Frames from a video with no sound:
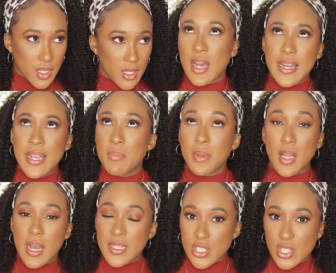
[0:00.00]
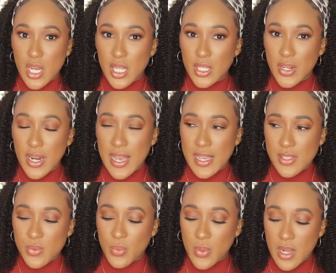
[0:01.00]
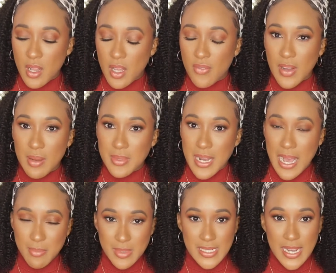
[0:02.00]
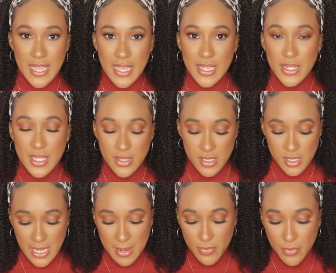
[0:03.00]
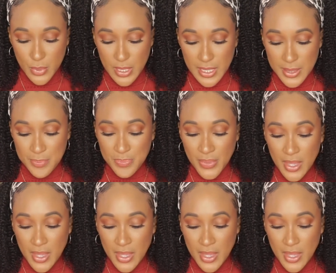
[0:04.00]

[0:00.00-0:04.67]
honey blondish color as well, if I'm not mistaken, in this type of wig.